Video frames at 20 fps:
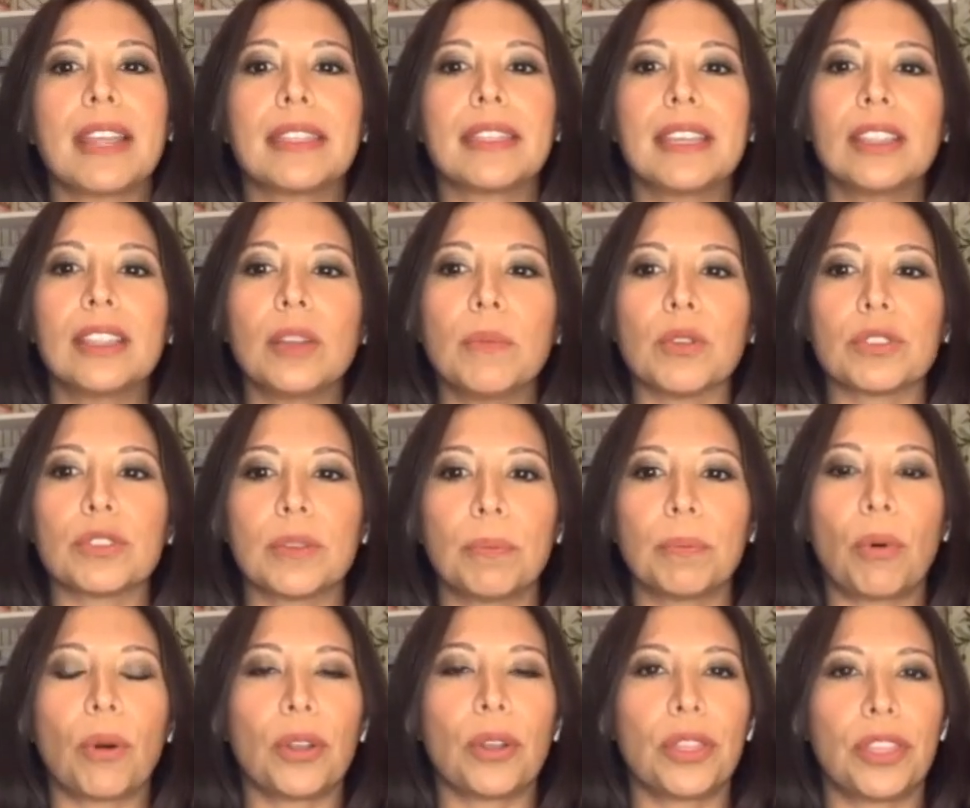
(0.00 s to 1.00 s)
And I think the most
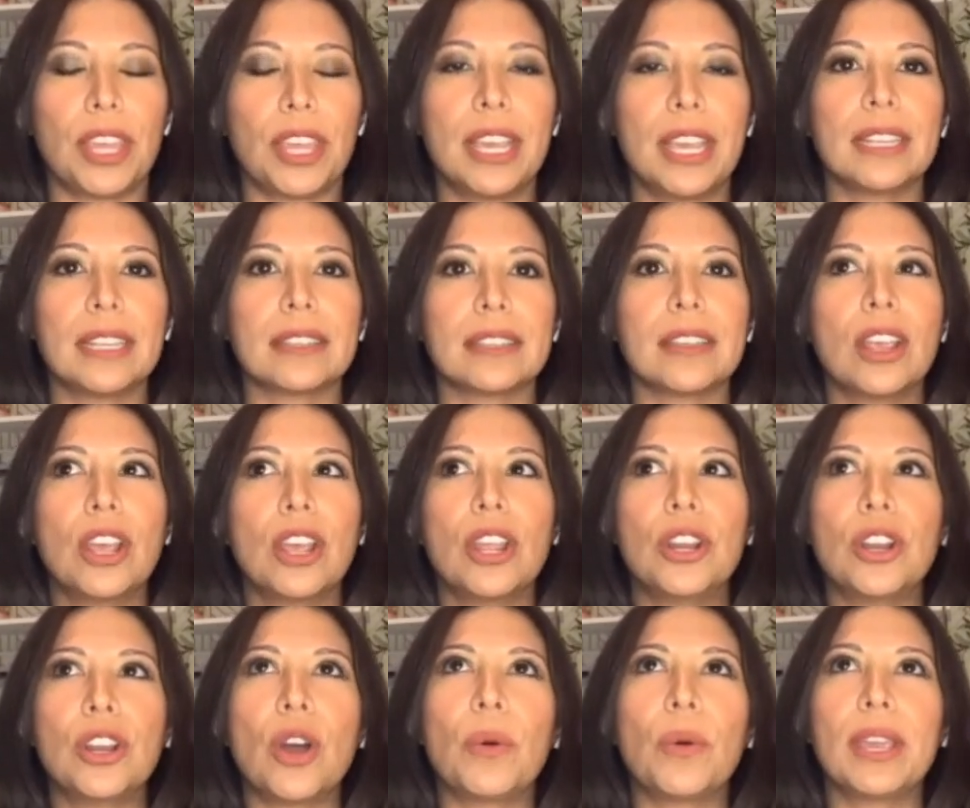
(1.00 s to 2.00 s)
important thing is
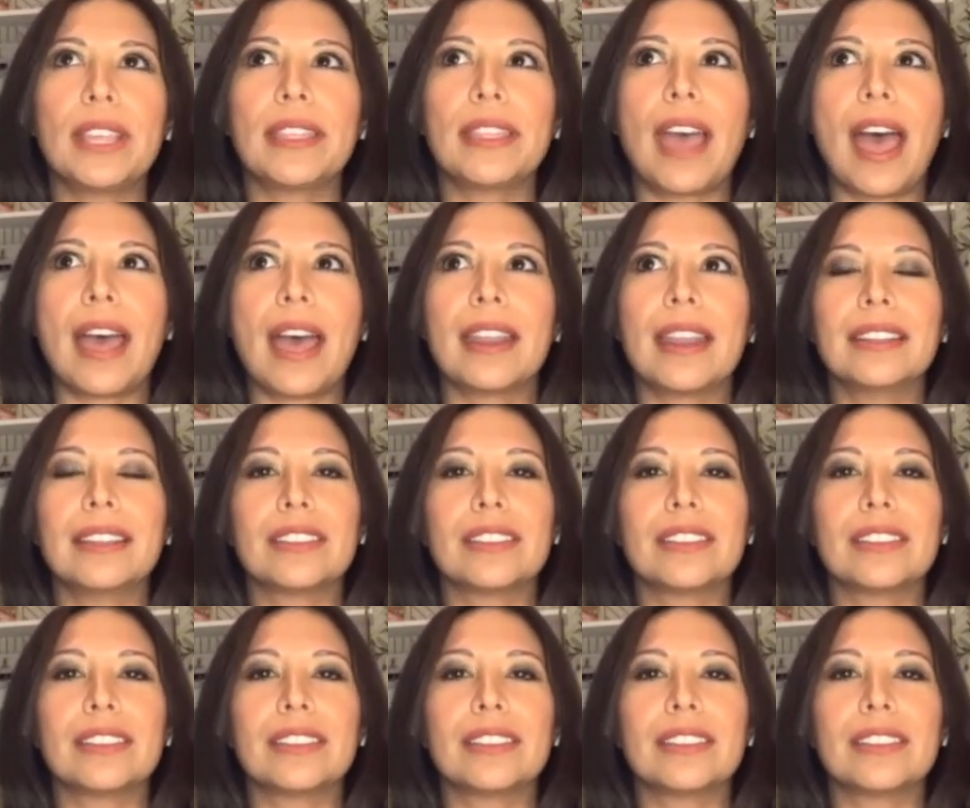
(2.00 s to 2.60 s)
knowing that